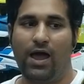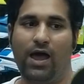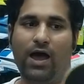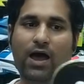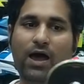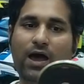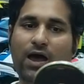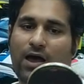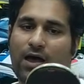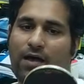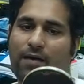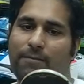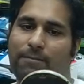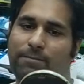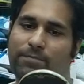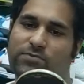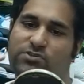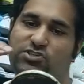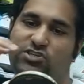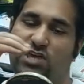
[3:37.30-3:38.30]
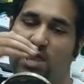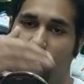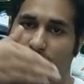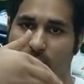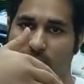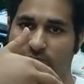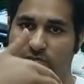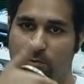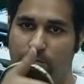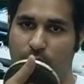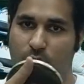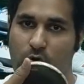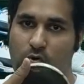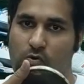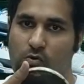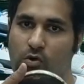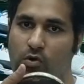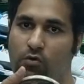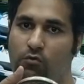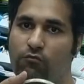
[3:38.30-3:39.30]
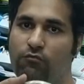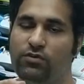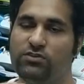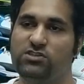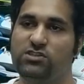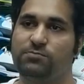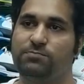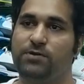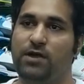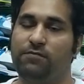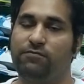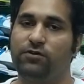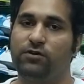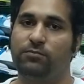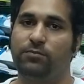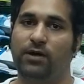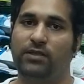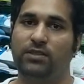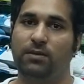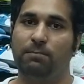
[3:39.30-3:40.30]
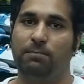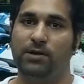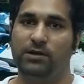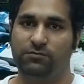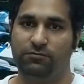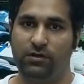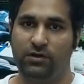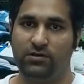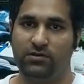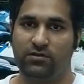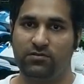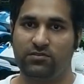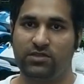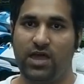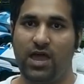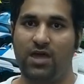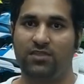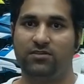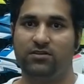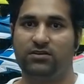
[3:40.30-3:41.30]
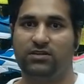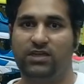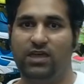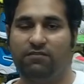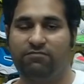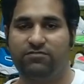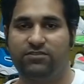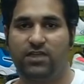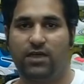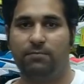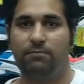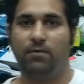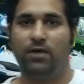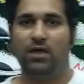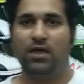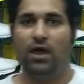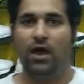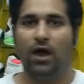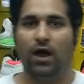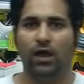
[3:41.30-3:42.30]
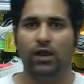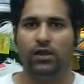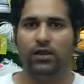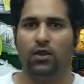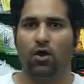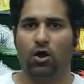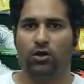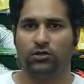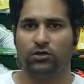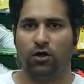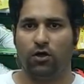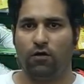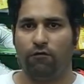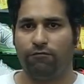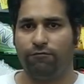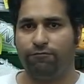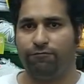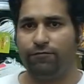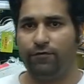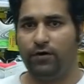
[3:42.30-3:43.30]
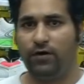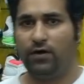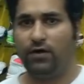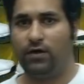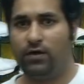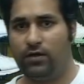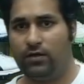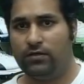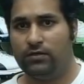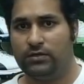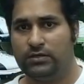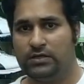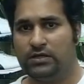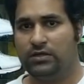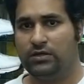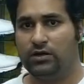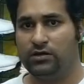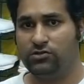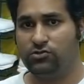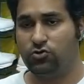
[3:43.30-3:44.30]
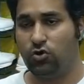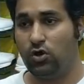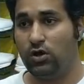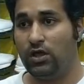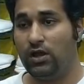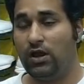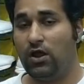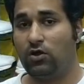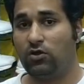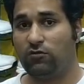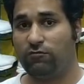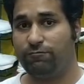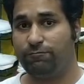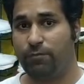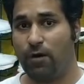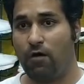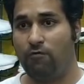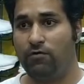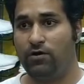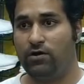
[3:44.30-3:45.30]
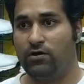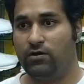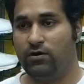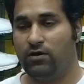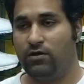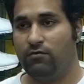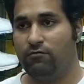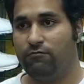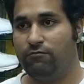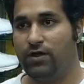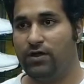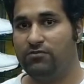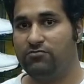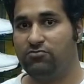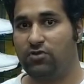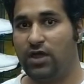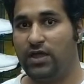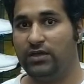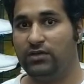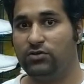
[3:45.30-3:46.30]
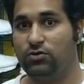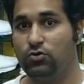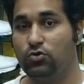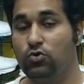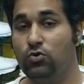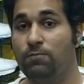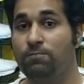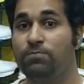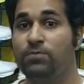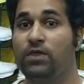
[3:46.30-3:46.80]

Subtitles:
a shape of the bow which is preferred by the midfielders, as it gives them a lot of control, a lot of power when trying to